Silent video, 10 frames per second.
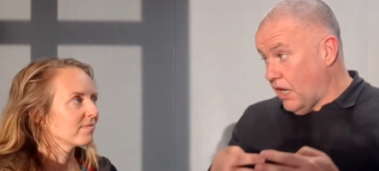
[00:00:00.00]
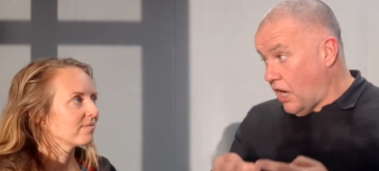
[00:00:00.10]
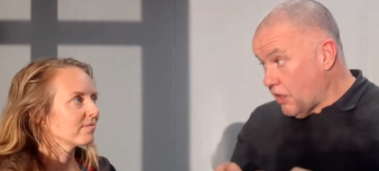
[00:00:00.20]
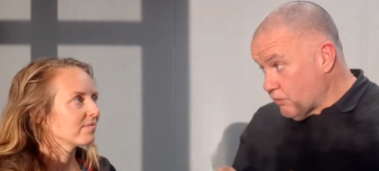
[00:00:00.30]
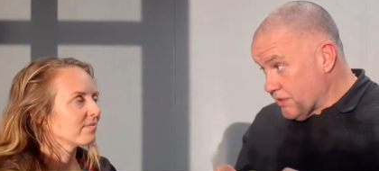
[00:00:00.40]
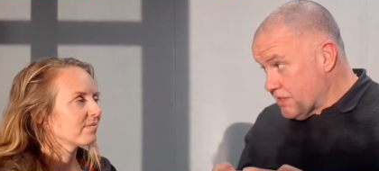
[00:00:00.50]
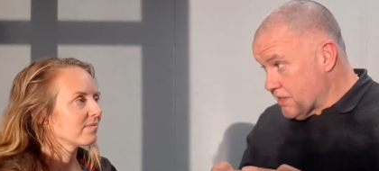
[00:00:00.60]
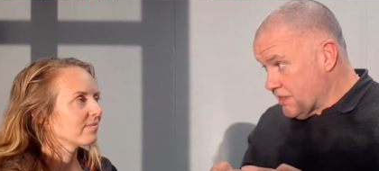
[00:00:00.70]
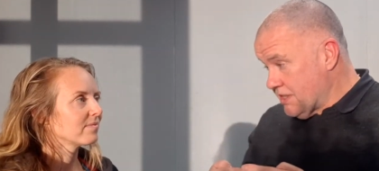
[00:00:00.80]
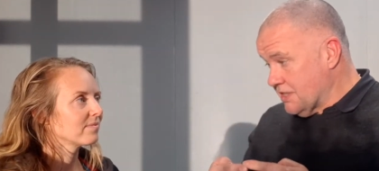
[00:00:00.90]
Speaker 1: I would
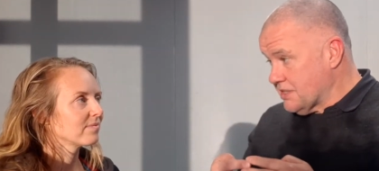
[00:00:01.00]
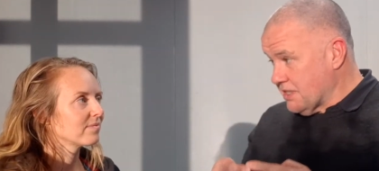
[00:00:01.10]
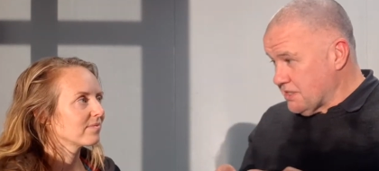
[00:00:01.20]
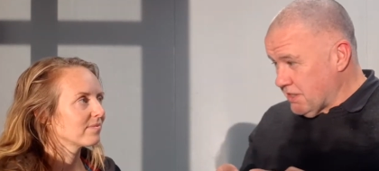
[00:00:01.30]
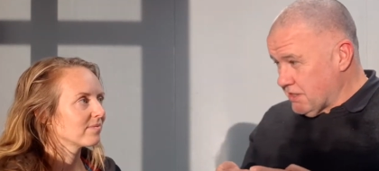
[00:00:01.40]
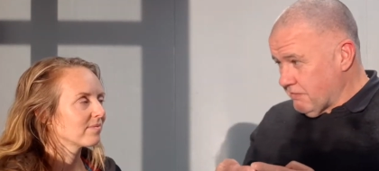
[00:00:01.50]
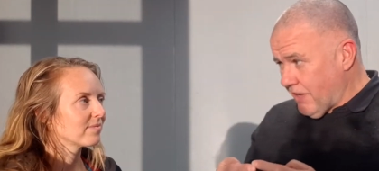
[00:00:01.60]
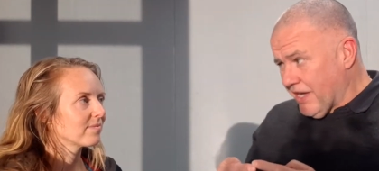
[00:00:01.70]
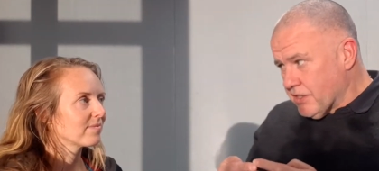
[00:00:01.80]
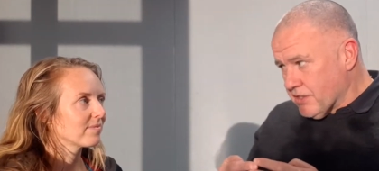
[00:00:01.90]
suggest, a sense of
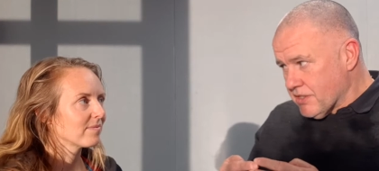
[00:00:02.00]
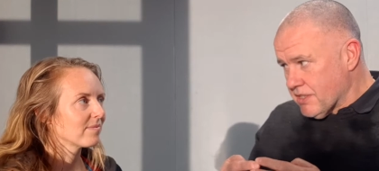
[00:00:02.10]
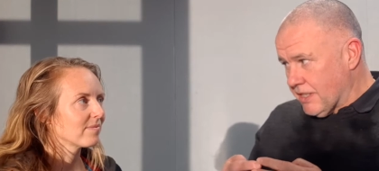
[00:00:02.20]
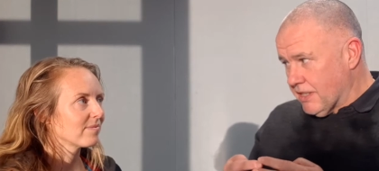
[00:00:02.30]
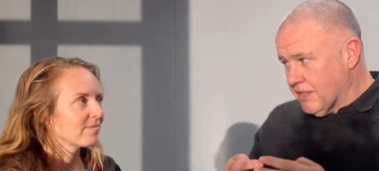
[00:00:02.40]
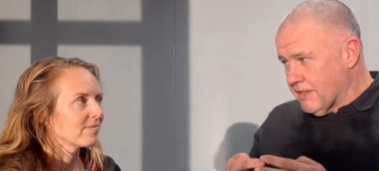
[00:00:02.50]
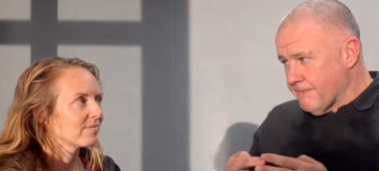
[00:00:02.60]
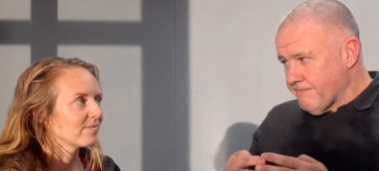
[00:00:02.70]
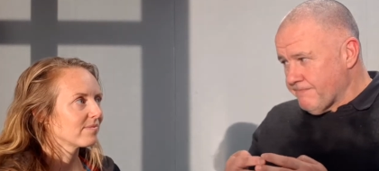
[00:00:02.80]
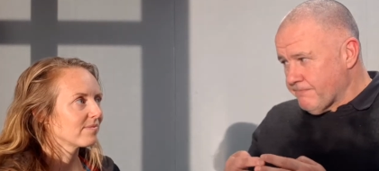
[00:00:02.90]
agency.
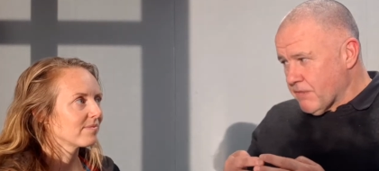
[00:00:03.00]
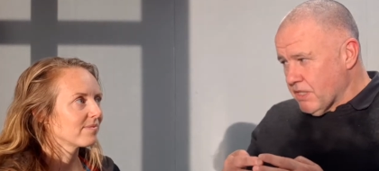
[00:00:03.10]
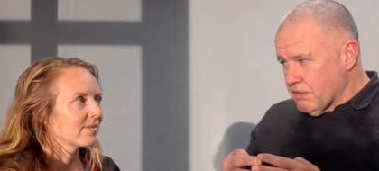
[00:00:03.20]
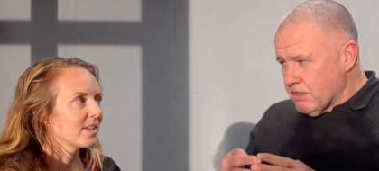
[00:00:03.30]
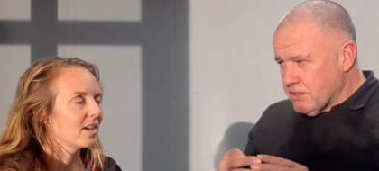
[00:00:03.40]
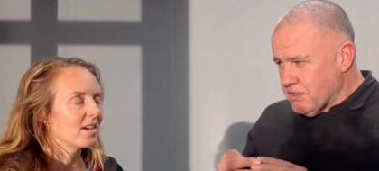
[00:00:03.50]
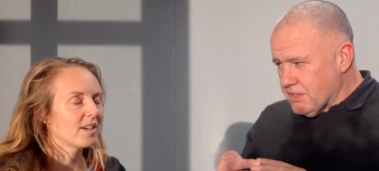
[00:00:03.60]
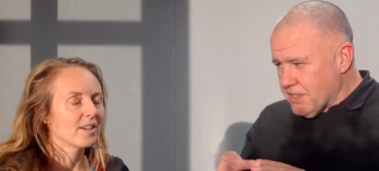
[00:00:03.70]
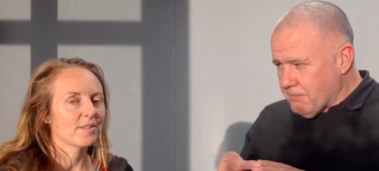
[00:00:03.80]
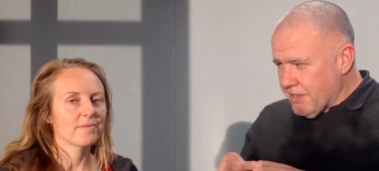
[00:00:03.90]
Does, yeah.
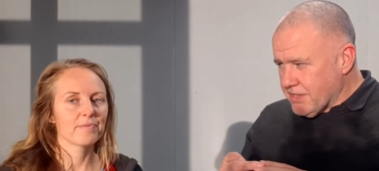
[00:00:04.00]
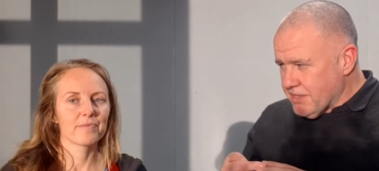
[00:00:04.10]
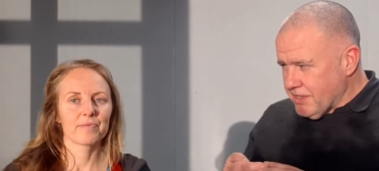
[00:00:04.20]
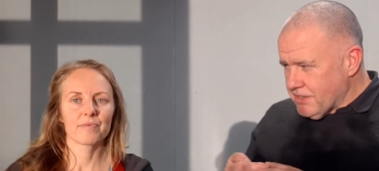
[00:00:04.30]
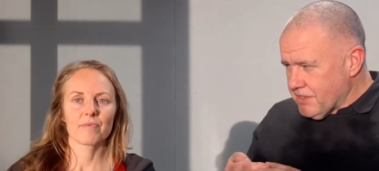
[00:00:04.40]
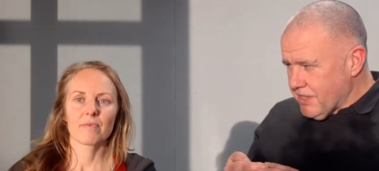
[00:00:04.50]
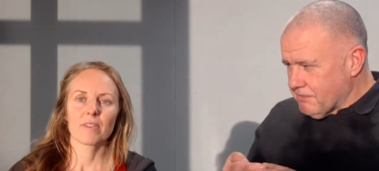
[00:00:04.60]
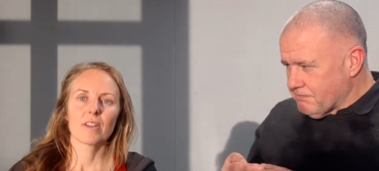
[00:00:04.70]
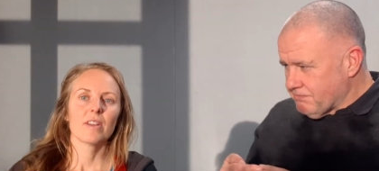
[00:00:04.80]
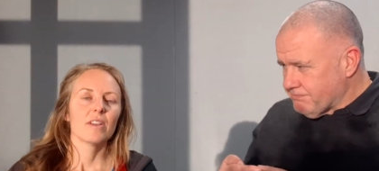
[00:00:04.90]
does that make sense? Is
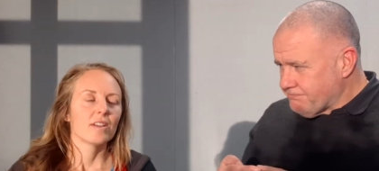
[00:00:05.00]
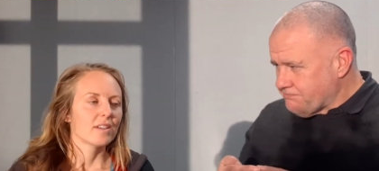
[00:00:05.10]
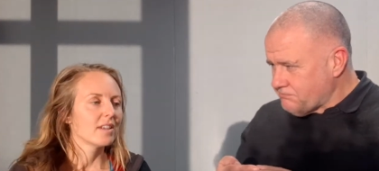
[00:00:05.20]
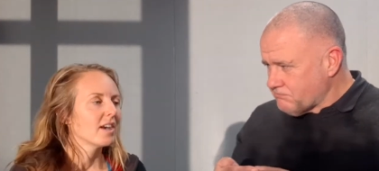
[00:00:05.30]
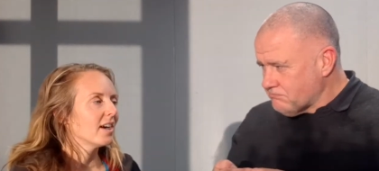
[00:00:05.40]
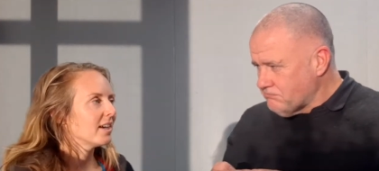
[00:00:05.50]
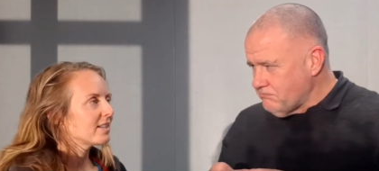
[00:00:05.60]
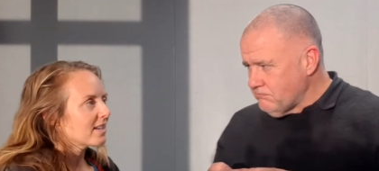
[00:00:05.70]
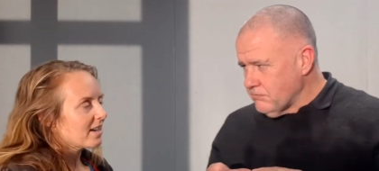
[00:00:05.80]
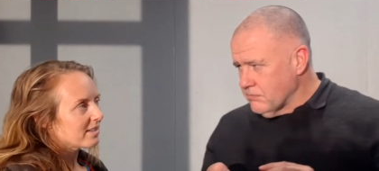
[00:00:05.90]
that?
Speaker 2: Yeah,
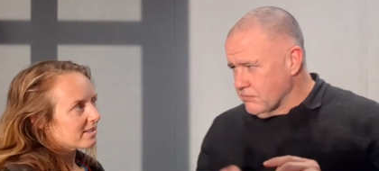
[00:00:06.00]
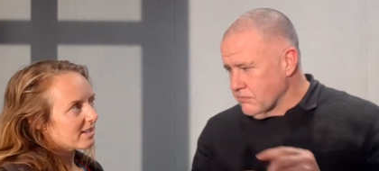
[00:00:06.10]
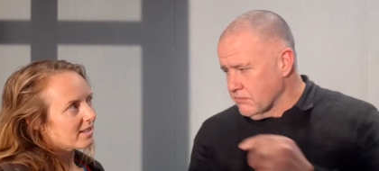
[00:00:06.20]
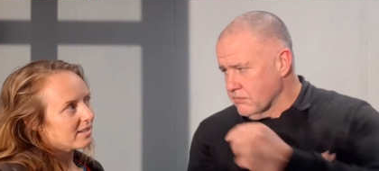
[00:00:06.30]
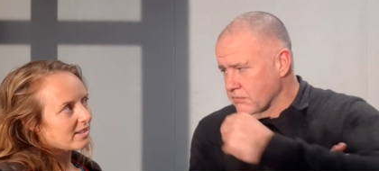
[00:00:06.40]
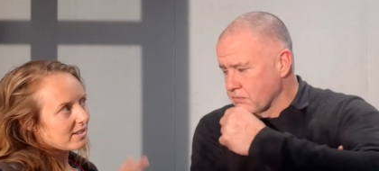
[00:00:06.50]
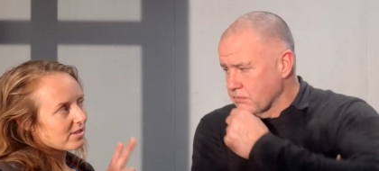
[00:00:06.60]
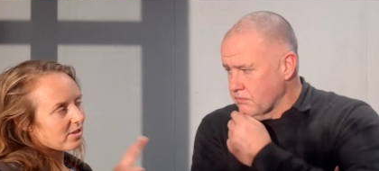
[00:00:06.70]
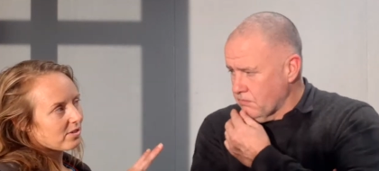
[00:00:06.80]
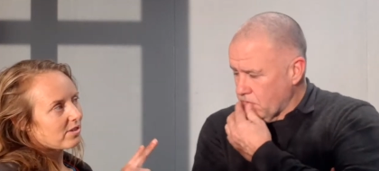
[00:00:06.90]
it does. And
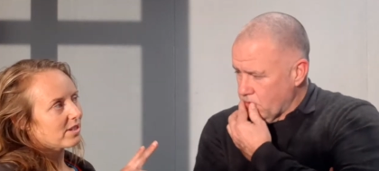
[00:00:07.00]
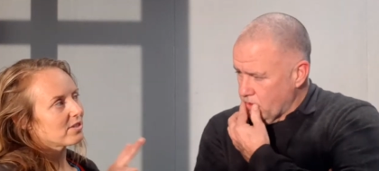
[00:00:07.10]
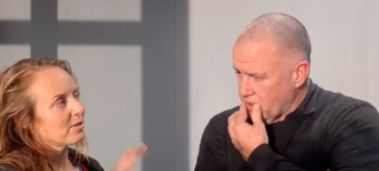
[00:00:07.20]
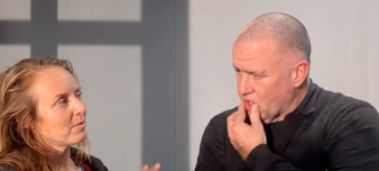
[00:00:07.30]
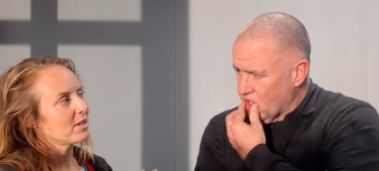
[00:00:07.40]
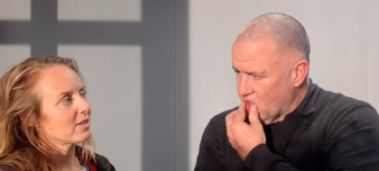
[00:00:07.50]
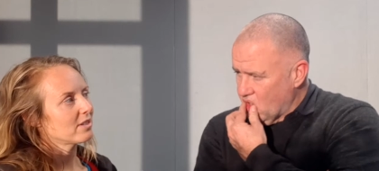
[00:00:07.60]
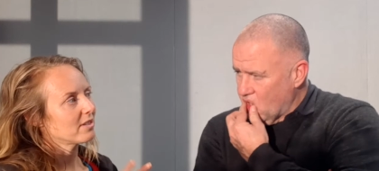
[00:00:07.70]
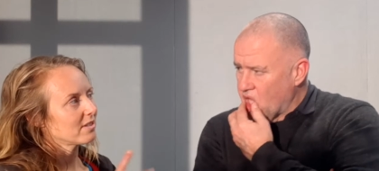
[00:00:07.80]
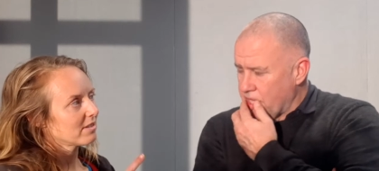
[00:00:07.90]
two things you
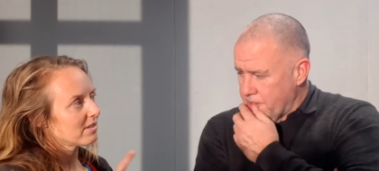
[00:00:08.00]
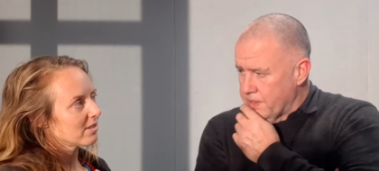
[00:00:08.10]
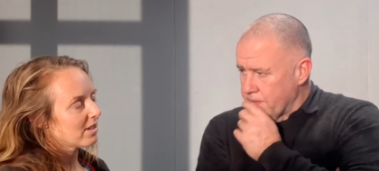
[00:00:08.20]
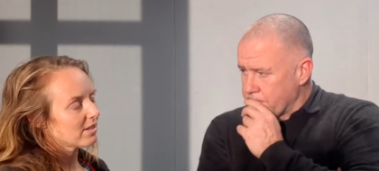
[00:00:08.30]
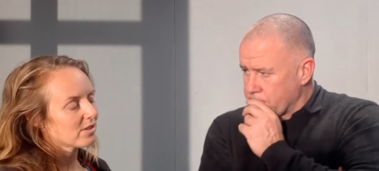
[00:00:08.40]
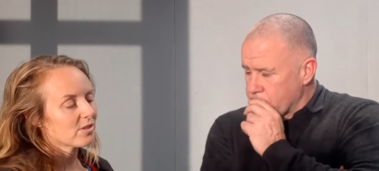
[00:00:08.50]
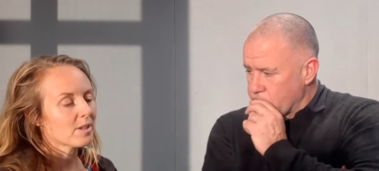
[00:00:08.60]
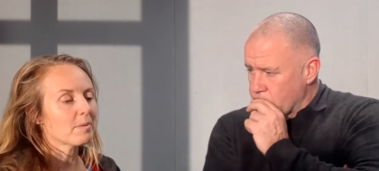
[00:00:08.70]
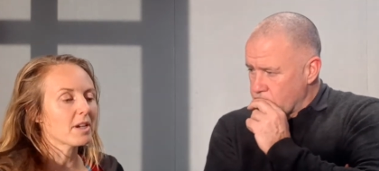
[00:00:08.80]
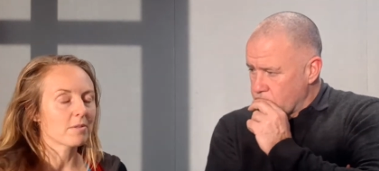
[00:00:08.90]
mentioned. So
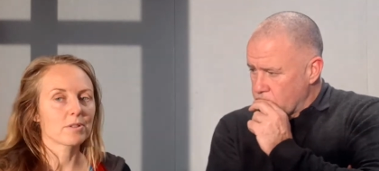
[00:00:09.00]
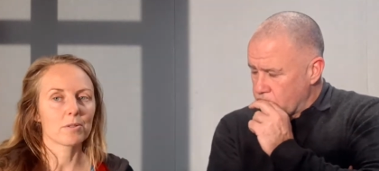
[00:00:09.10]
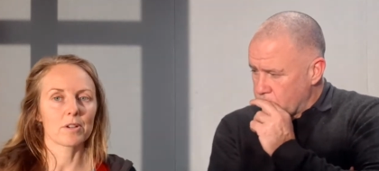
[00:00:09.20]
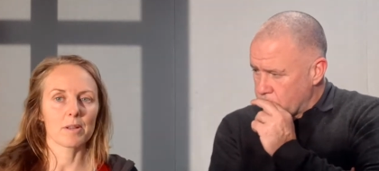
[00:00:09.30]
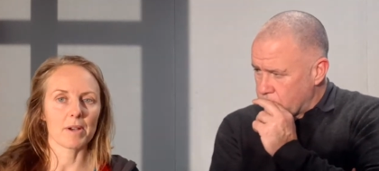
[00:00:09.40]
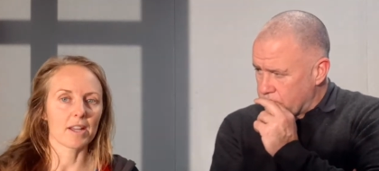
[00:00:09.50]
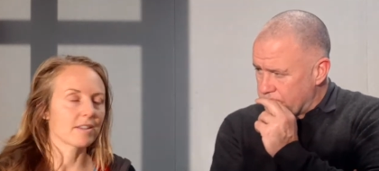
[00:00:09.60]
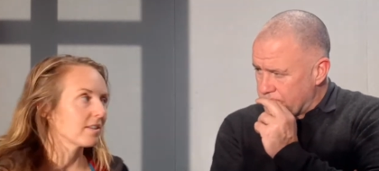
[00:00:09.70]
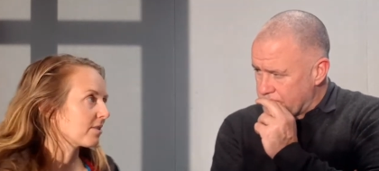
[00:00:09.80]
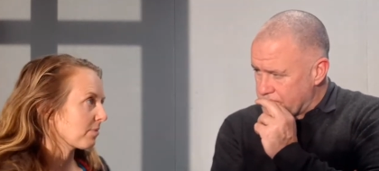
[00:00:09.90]
something I was talking
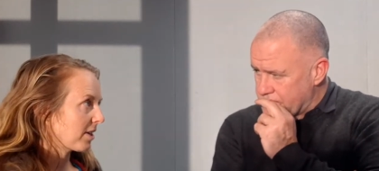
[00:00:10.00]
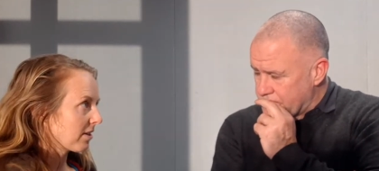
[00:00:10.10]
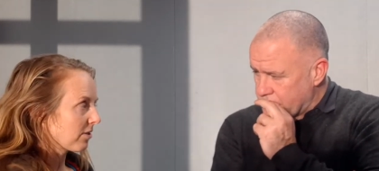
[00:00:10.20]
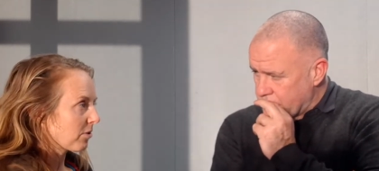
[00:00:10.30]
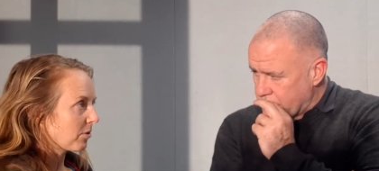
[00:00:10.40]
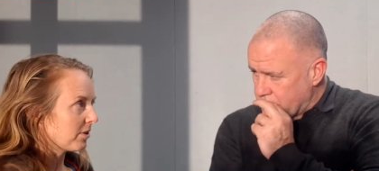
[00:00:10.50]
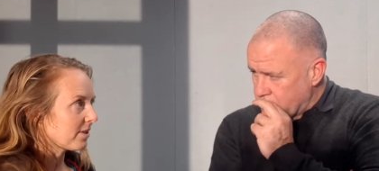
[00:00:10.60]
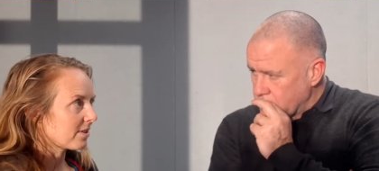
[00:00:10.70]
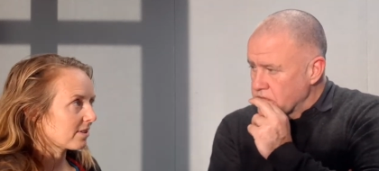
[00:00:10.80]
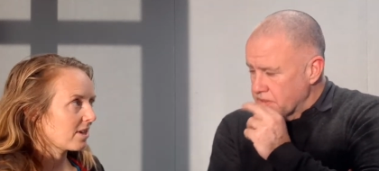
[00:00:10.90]
about this week in the
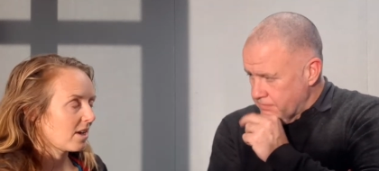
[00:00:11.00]
course